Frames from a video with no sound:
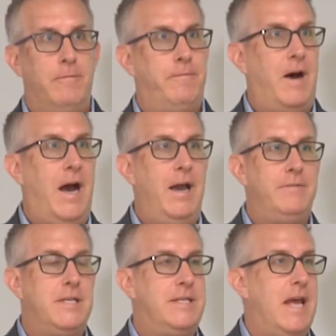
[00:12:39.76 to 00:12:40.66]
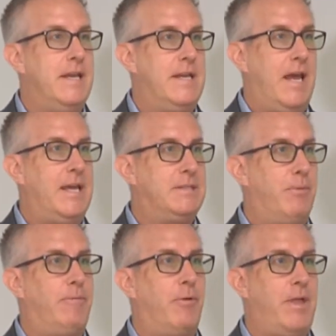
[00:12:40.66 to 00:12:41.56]
5 to 10 days
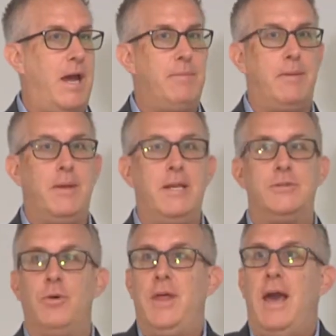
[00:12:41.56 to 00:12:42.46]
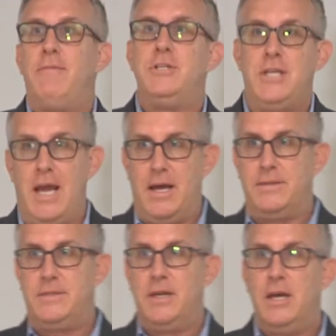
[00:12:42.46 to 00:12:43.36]
before the IEP meeting, so they have a
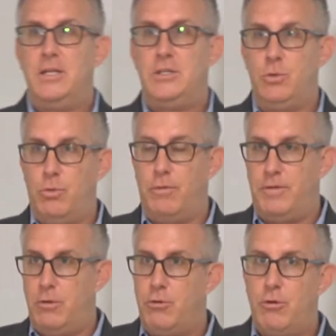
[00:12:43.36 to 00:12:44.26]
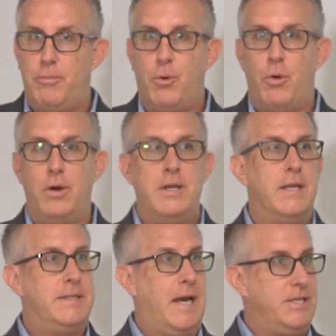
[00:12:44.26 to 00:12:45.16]
chance to review the report,
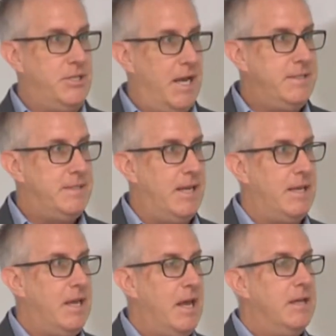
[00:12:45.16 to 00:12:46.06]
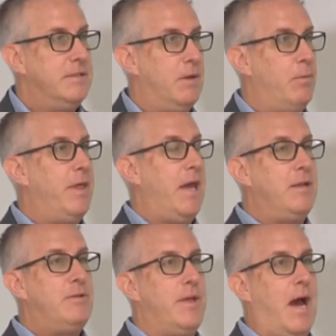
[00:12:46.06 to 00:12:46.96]
digest it, so when they
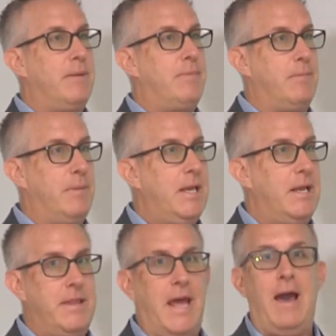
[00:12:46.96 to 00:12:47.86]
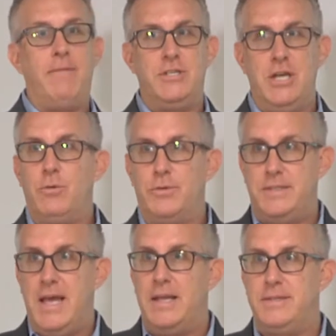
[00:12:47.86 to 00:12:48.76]
enter the IEP meeting, they have a general
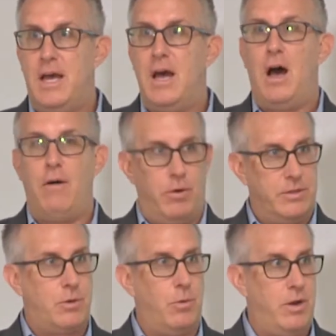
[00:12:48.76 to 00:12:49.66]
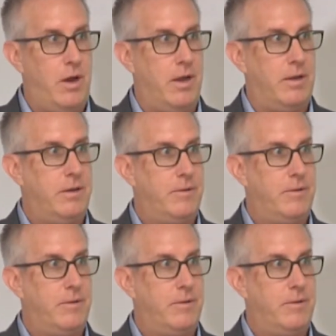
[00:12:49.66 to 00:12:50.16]
sense of what's going on.